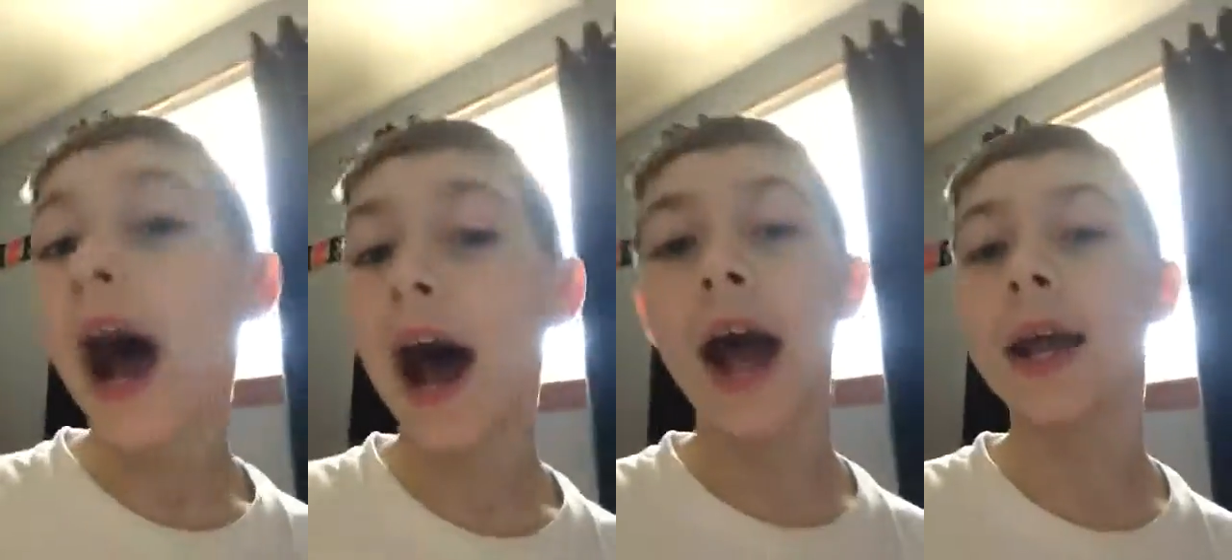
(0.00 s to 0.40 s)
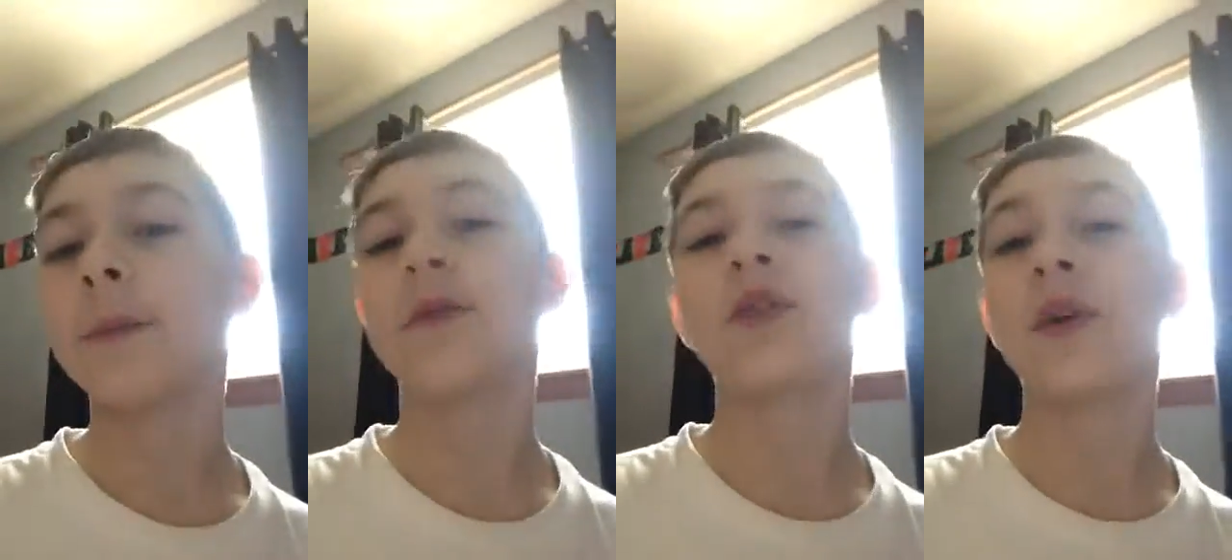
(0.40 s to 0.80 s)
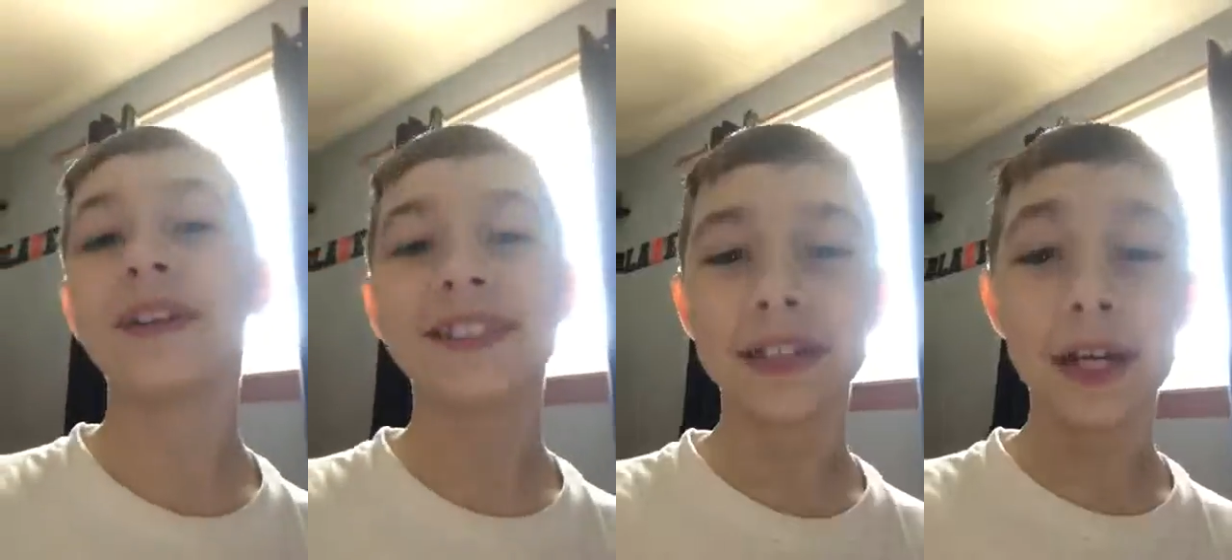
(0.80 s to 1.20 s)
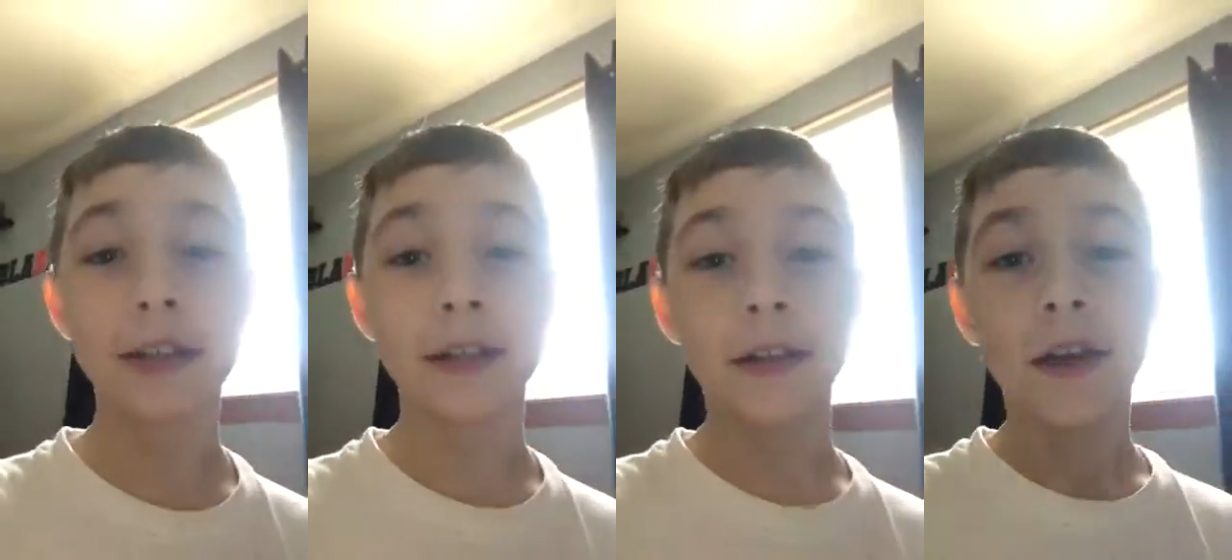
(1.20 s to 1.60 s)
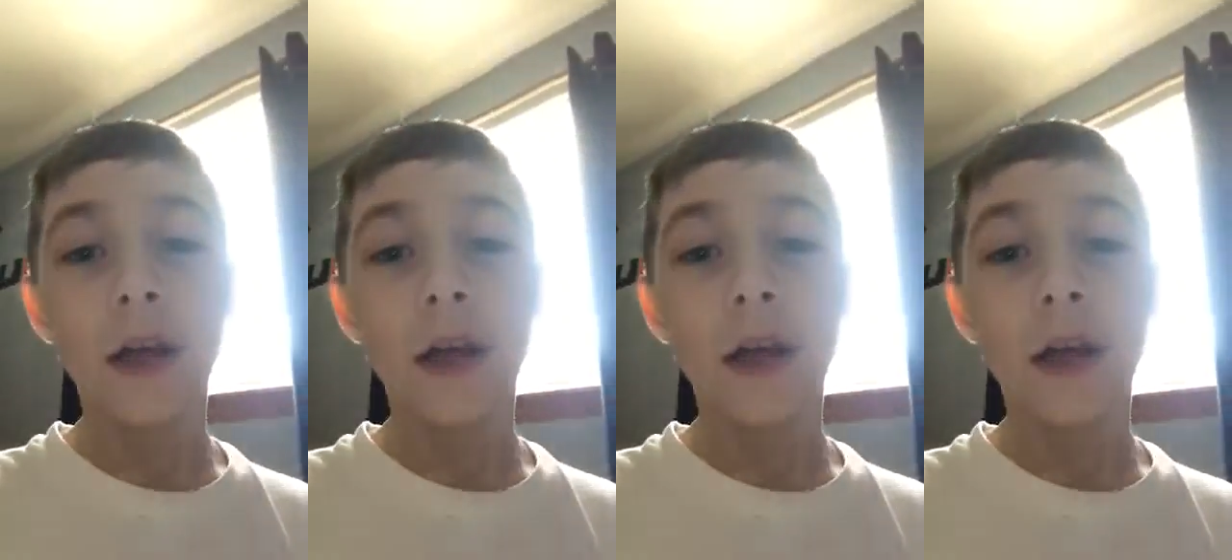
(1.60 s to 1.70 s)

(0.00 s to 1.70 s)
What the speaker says: I am so excited.